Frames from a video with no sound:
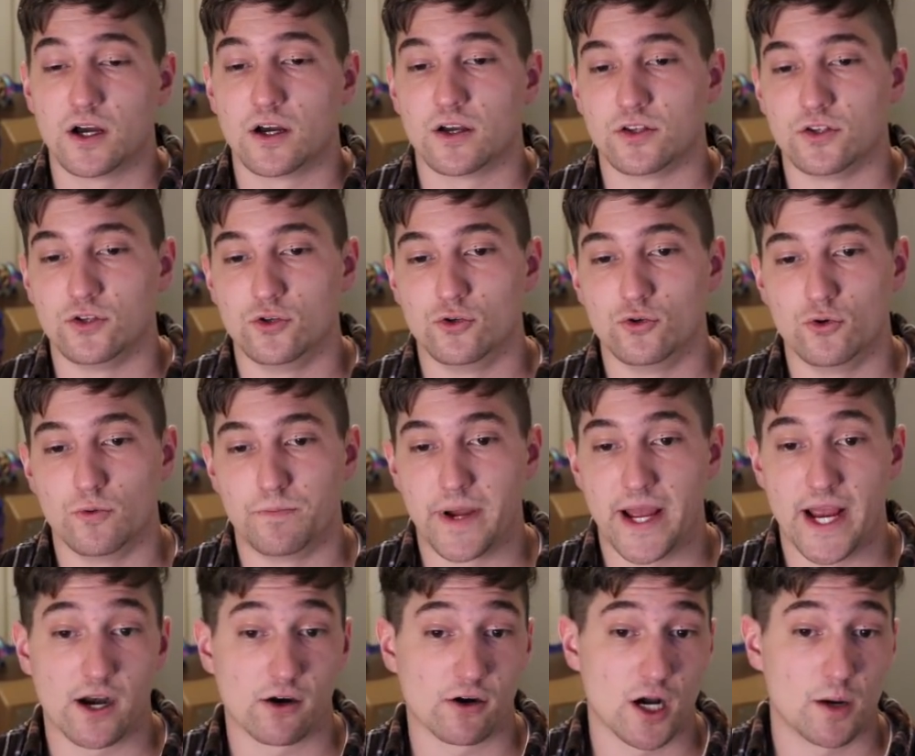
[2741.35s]
You
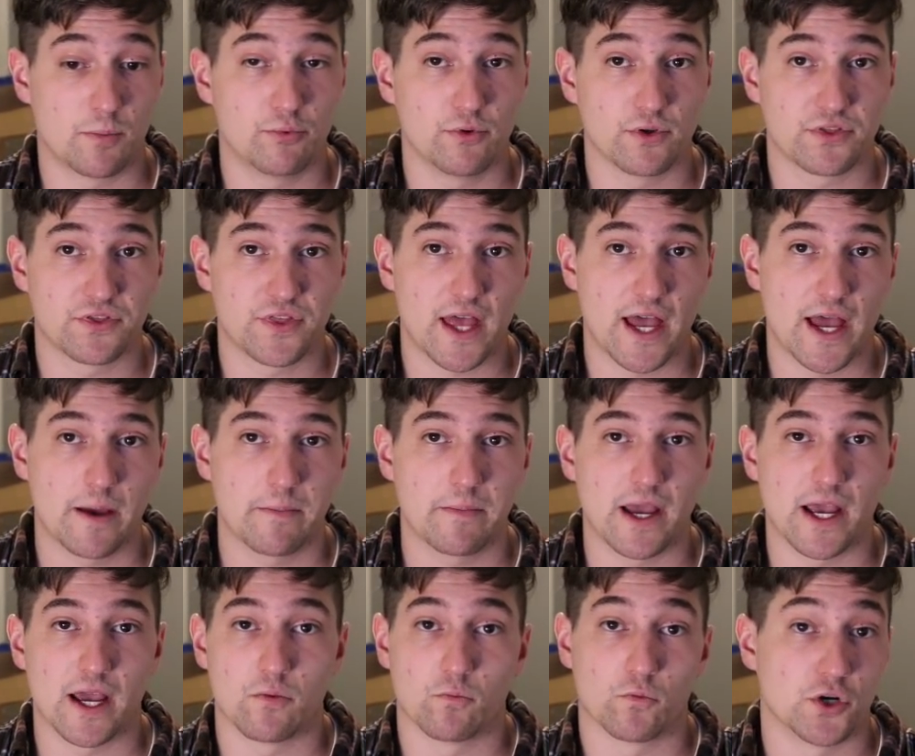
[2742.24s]
pair up with them,
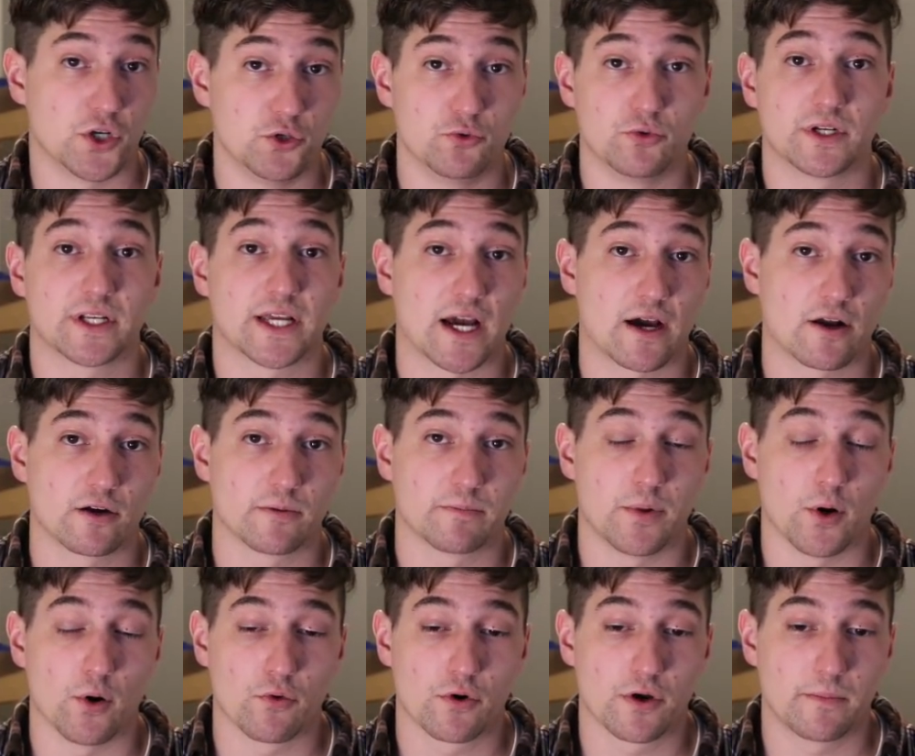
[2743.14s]
and when you encounter
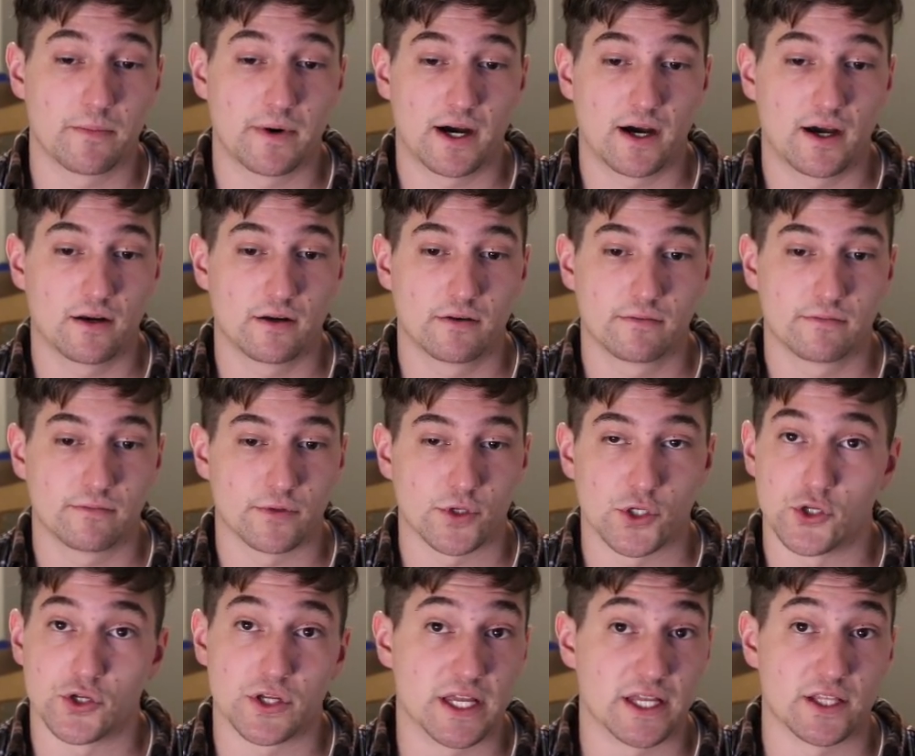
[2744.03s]
Pokemon,
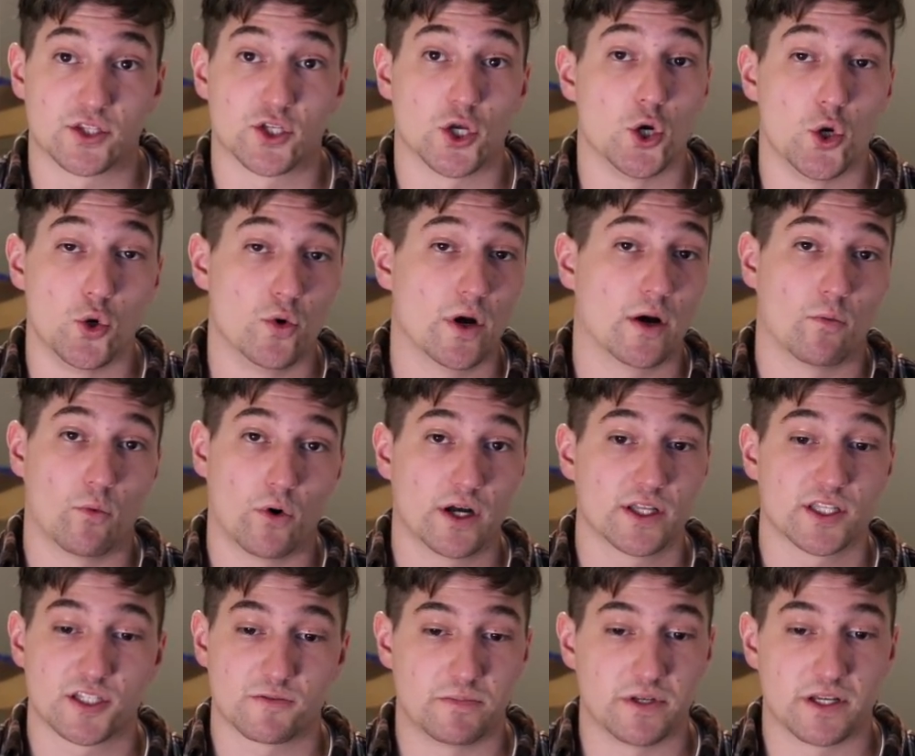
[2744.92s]
you get 2 at
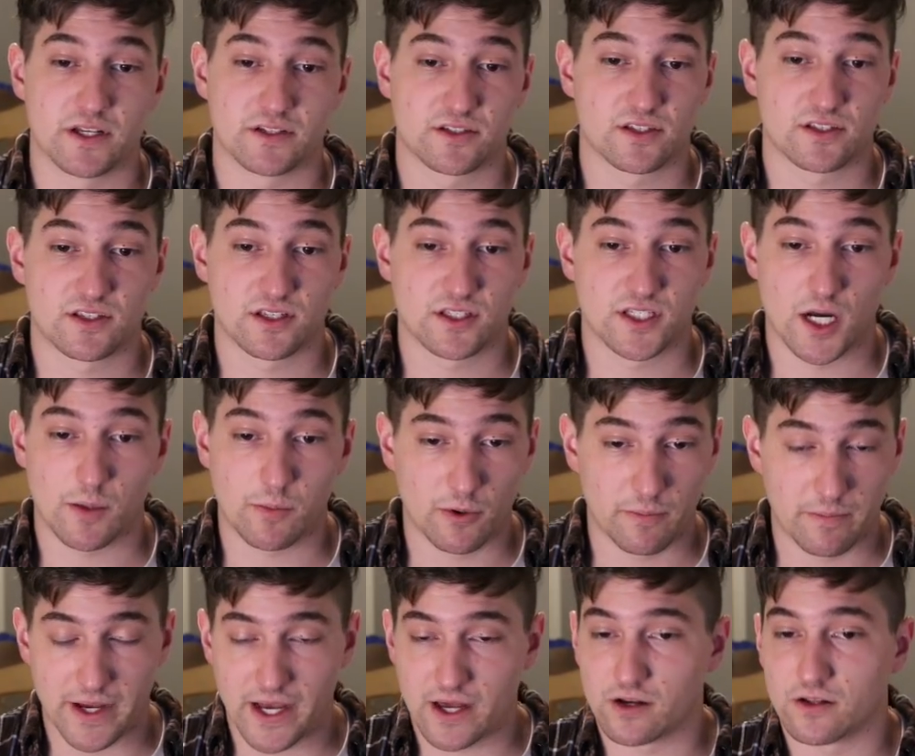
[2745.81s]
once because it's a
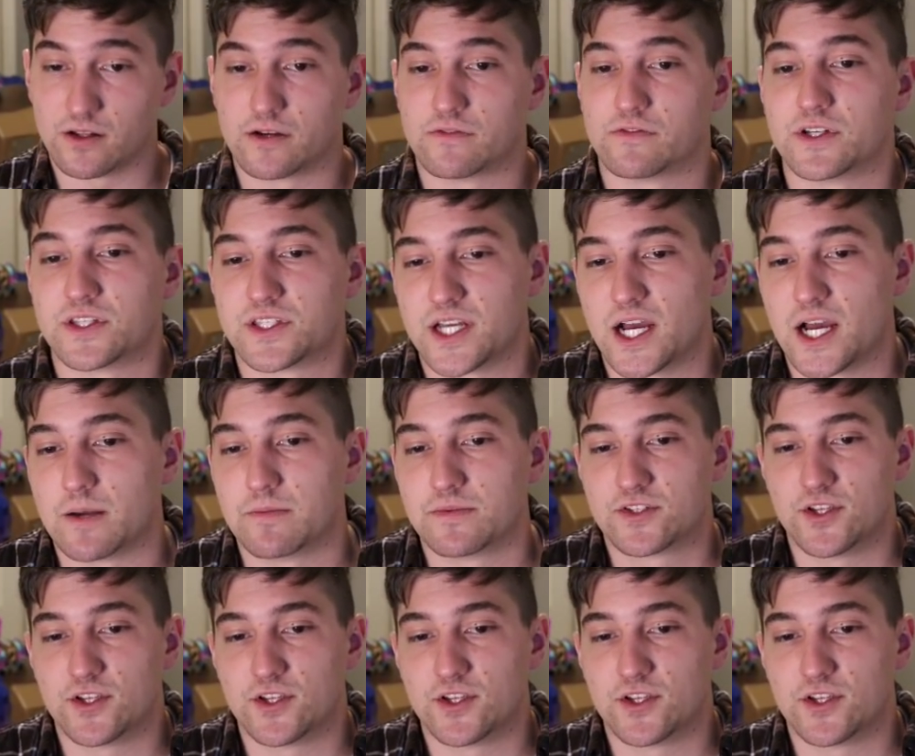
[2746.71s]
double battle every time.